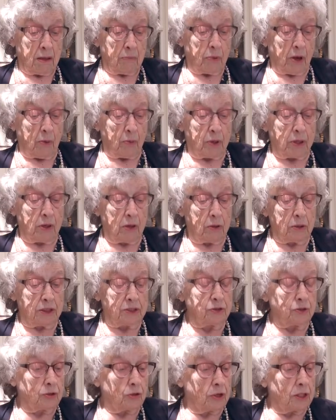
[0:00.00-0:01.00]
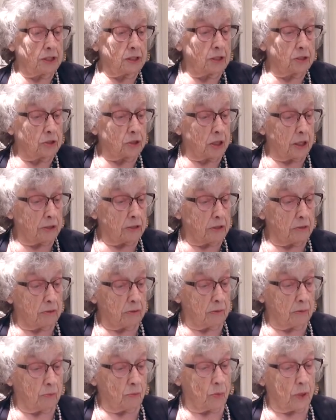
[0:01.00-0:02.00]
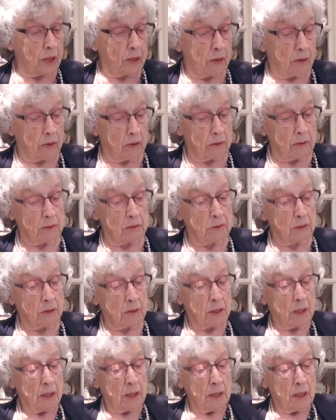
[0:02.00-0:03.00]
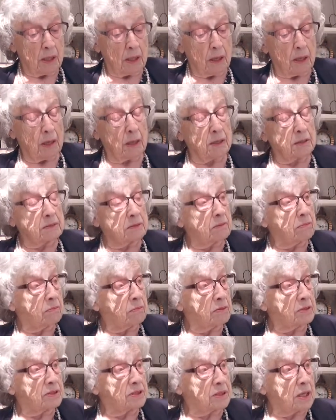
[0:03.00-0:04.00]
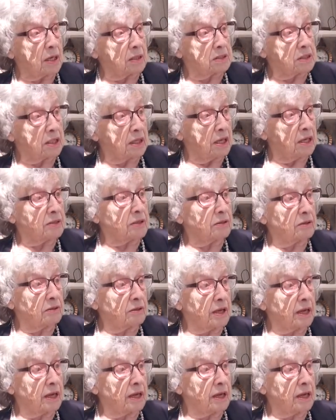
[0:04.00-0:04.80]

but we all enjoyed each other, and we all stuck together.